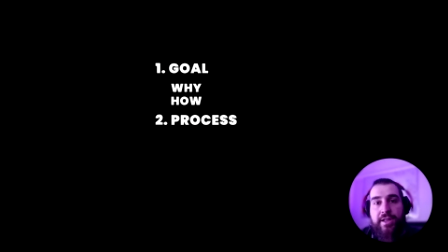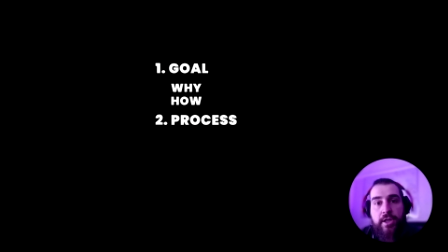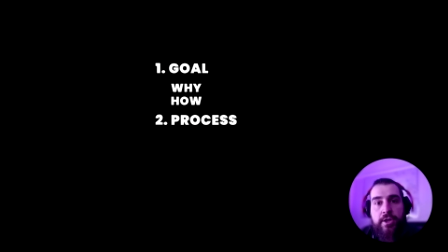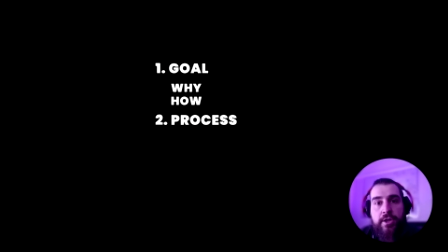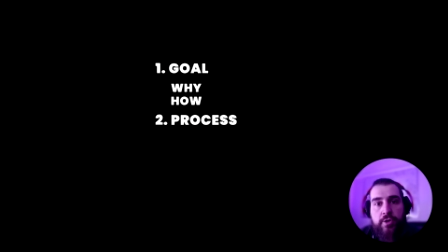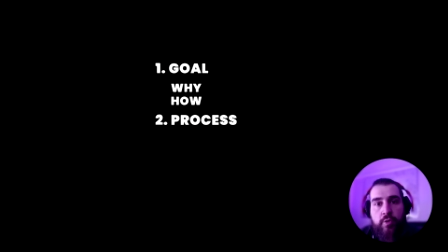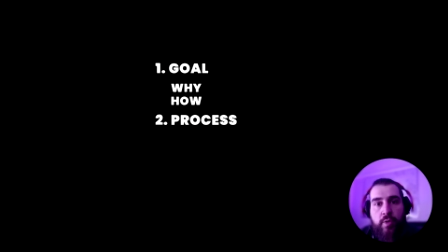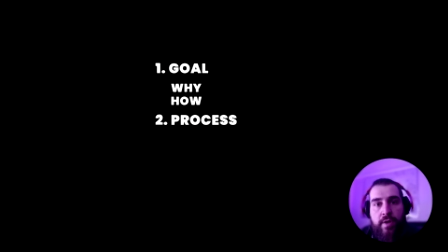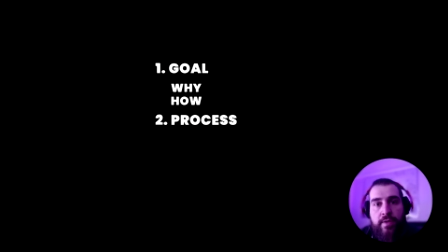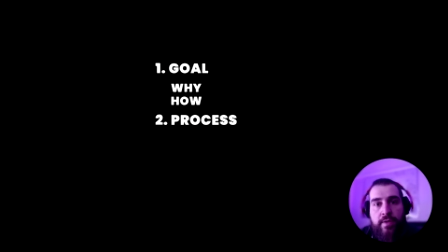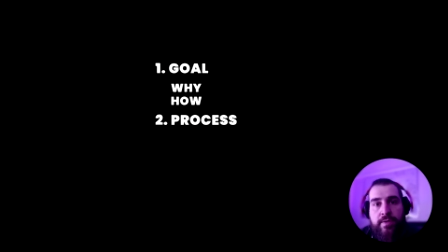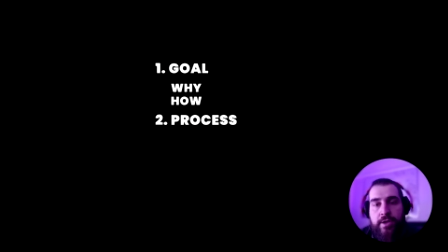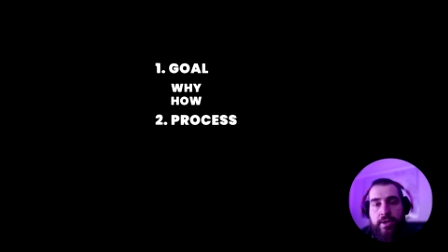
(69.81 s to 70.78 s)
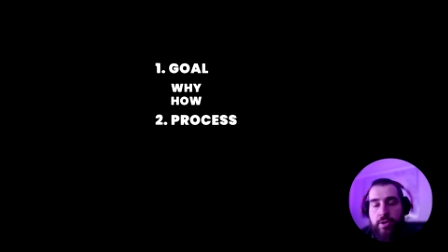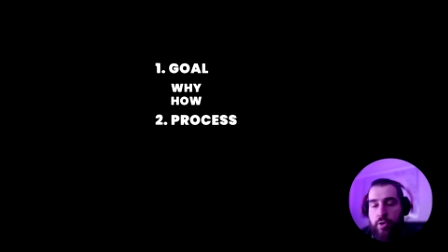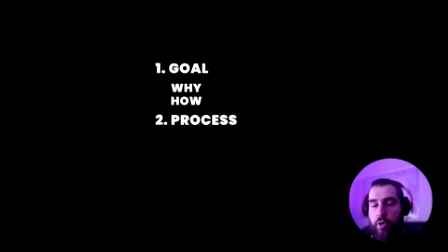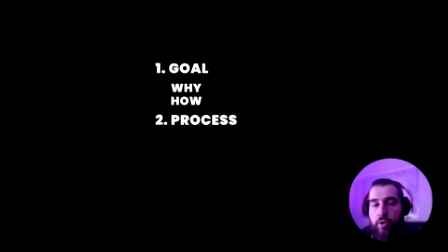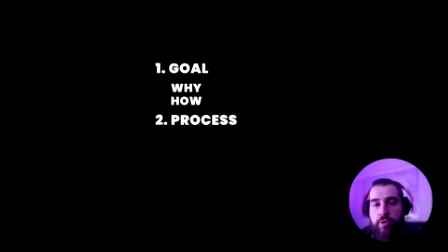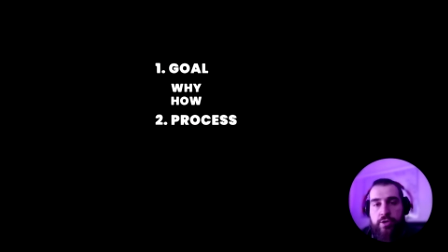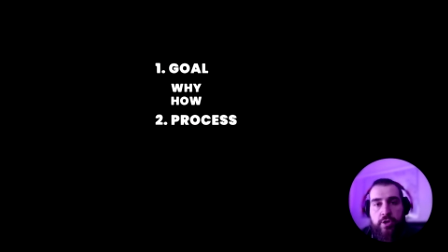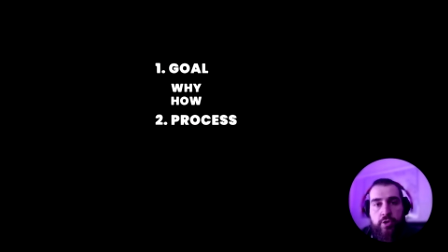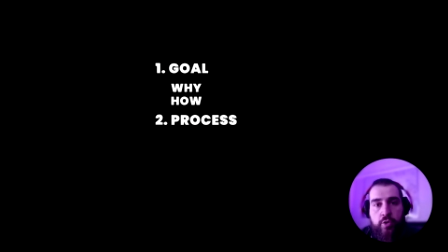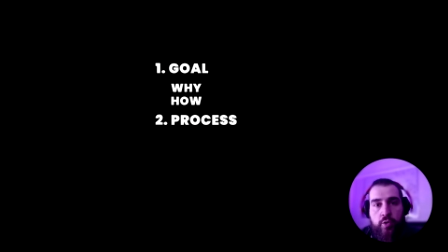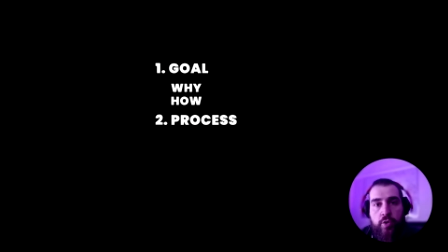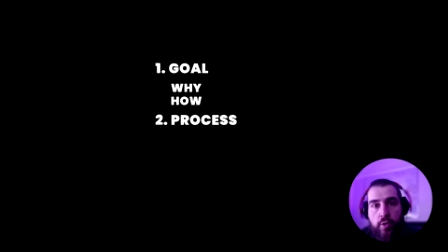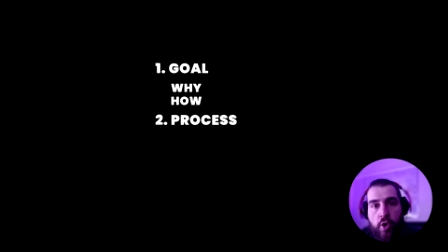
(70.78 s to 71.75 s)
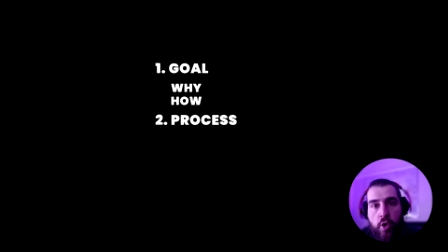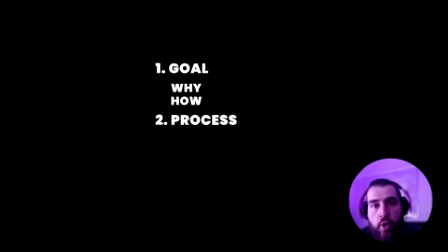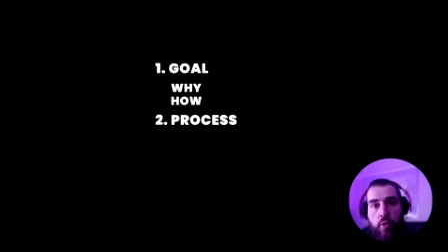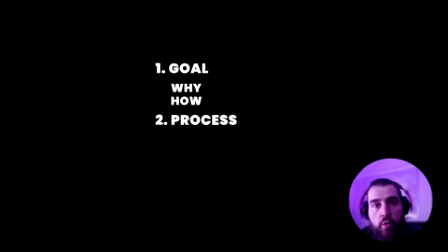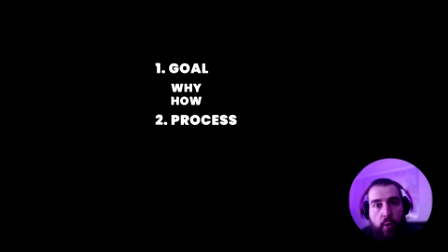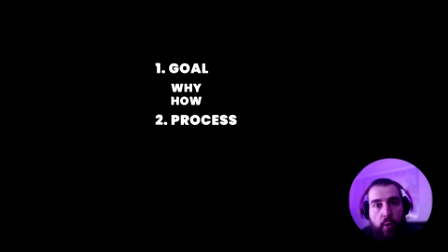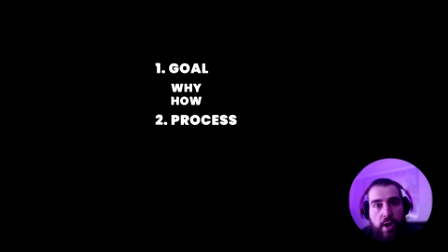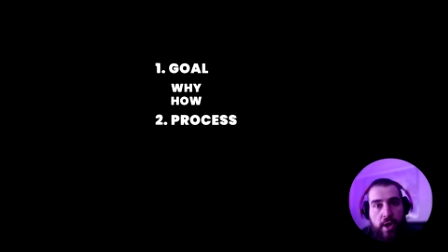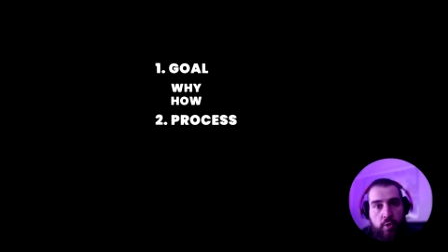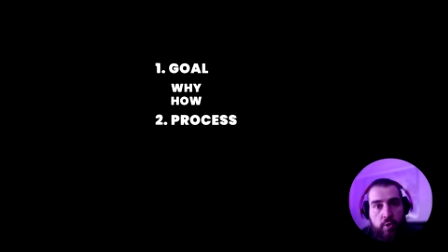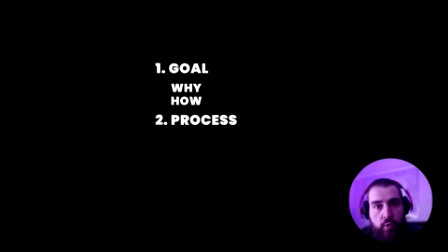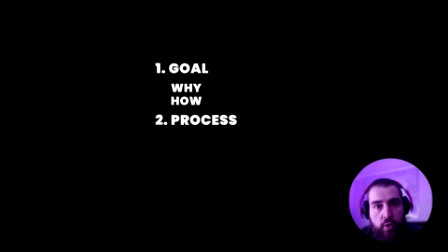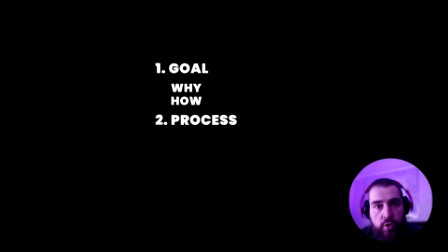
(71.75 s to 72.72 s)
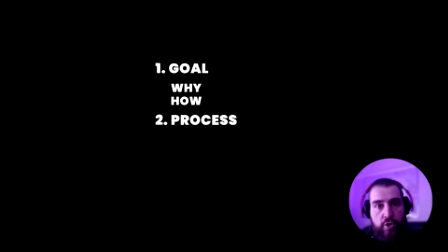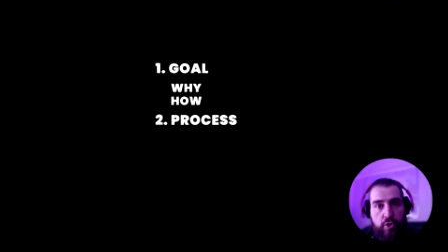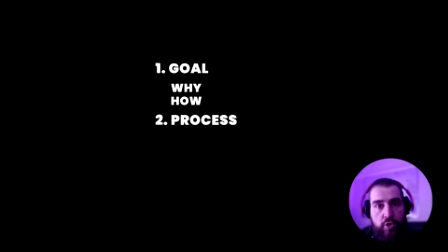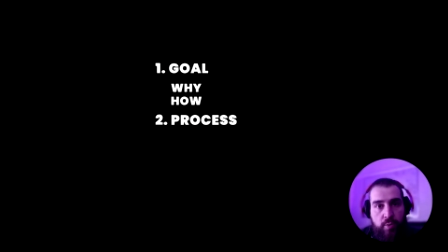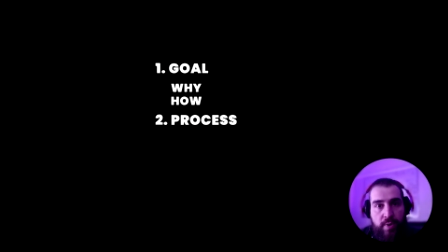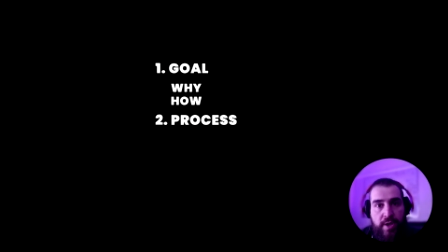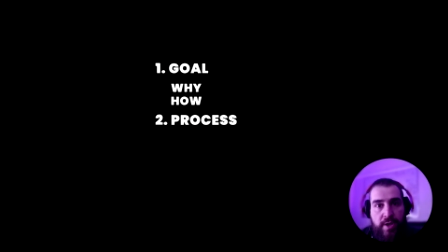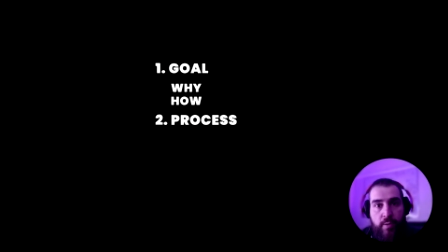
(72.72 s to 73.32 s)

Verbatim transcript: learn one in order to go where you want to be.